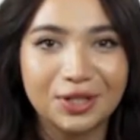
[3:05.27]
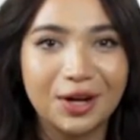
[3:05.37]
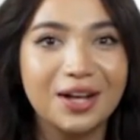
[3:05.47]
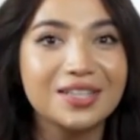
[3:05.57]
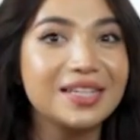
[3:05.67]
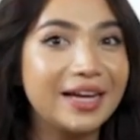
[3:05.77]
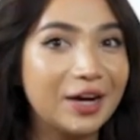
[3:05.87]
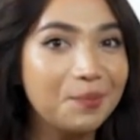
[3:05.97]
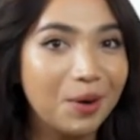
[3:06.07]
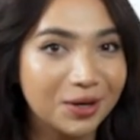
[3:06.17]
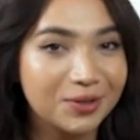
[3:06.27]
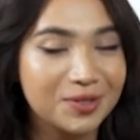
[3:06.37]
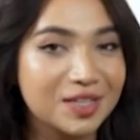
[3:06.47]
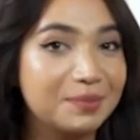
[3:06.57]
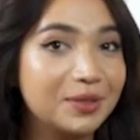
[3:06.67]
caused the air
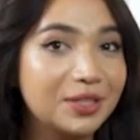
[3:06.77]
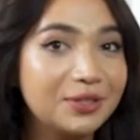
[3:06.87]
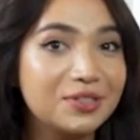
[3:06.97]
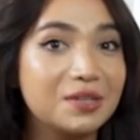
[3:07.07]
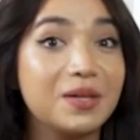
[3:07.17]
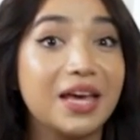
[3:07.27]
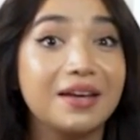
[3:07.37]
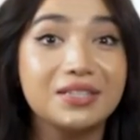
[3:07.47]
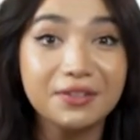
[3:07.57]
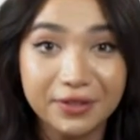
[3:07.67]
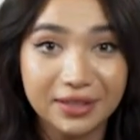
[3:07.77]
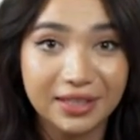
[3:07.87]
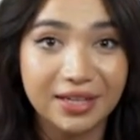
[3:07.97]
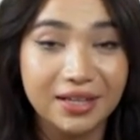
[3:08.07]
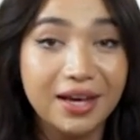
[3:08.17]
particles in the balloon to behave
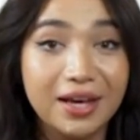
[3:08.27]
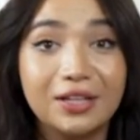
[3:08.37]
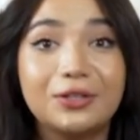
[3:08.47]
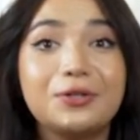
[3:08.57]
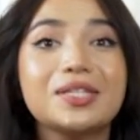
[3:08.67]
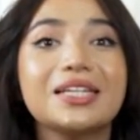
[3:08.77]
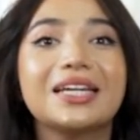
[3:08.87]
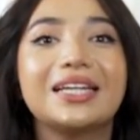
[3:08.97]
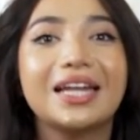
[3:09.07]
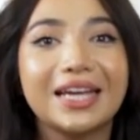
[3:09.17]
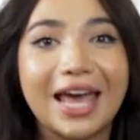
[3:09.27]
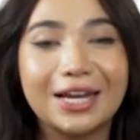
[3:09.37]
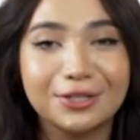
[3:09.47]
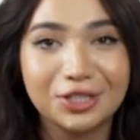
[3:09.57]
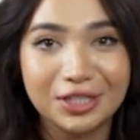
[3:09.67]
differently, losing kinetic
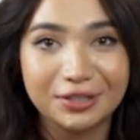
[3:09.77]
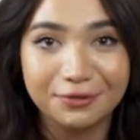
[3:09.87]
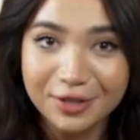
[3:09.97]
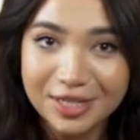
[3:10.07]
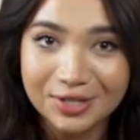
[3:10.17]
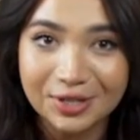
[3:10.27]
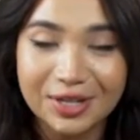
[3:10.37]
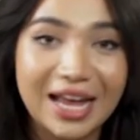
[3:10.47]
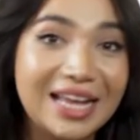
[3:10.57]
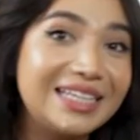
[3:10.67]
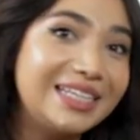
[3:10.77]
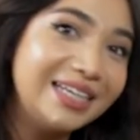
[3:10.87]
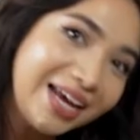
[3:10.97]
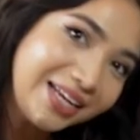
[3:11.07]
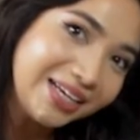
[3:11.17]
energy in the freezer and
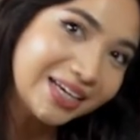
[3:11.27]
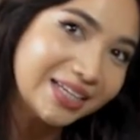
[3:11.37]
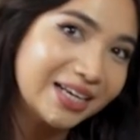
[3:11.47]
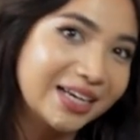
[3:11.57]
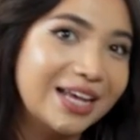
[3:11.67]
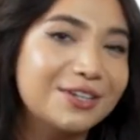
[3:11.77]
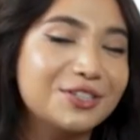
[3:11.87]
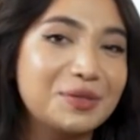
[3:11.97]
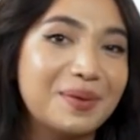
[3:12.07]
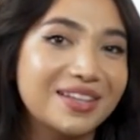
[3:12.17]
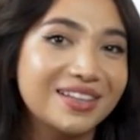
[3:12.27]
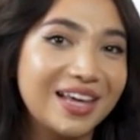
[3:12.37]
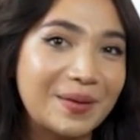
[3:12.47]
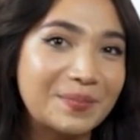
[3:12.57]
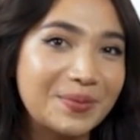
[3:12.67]
gaining kinetic energy by the
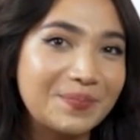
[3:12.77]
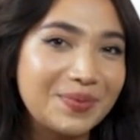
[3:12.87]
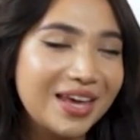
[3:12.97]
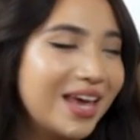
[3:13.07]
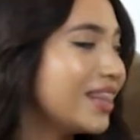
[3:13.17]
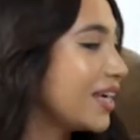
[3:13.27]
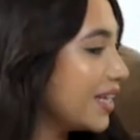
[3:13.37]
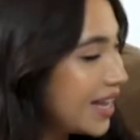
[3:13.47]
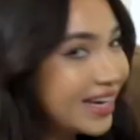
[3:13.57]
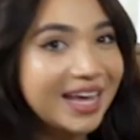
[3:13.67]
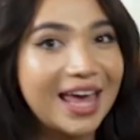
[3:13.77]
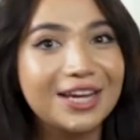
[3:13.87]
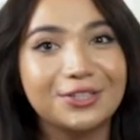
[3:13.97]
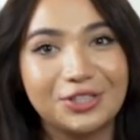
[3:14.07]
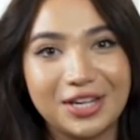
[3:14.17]
lamp. The kinetic
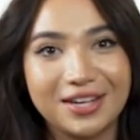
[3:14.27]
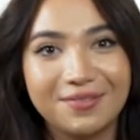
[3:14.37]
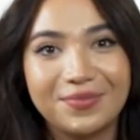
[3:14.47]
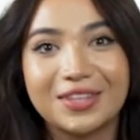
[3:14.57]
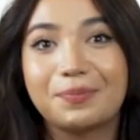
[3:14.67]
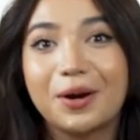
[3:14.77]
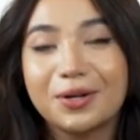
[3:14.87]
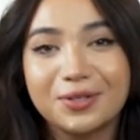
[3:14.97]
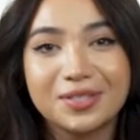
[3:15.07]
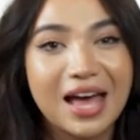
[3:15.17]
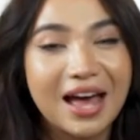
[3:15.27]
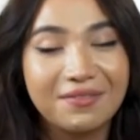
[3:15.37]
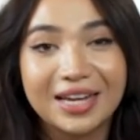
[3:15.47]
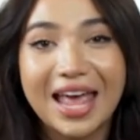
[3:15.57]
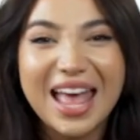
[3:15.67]
energy that the particles have
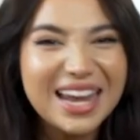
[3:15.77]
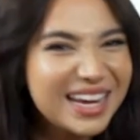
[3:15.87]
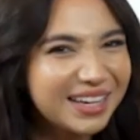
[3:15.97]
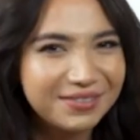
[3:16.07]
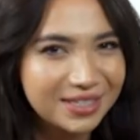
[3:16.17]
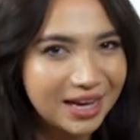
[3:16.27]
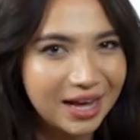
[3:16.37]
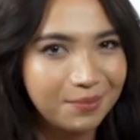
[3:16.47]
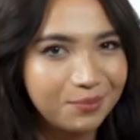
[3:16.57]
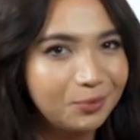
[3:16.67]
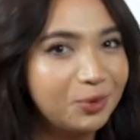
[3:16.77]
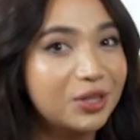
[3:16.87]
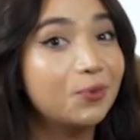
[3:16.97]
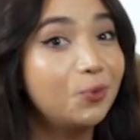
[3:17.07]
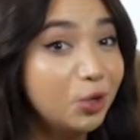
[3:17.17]
at any given time,
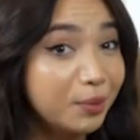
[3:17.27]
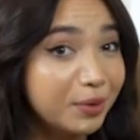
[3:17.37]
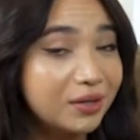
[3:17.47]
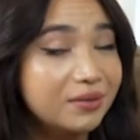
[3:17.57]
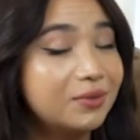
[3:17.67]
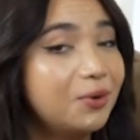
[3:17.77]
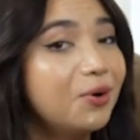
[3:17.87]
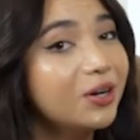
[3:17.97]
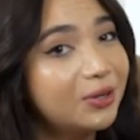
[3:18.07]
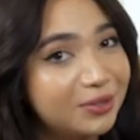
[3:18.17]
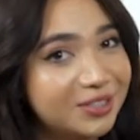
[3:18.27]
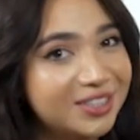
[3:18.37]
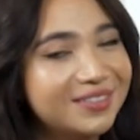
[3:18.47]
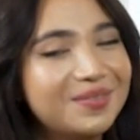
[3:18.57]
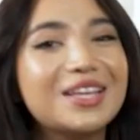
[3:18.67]
whether warmer or
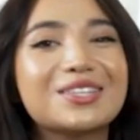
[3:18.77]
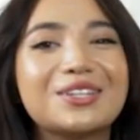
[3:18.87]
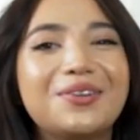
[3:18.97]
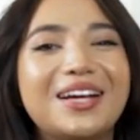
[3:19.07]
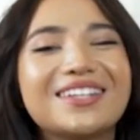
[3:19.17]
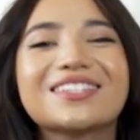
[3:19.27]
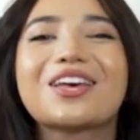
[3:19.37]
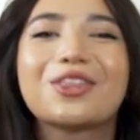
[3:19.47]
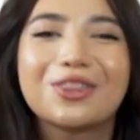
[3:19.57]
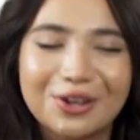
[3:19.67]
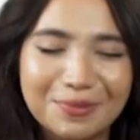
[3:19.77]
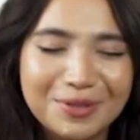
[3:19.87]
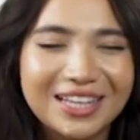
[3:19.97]
colder, is known as thermal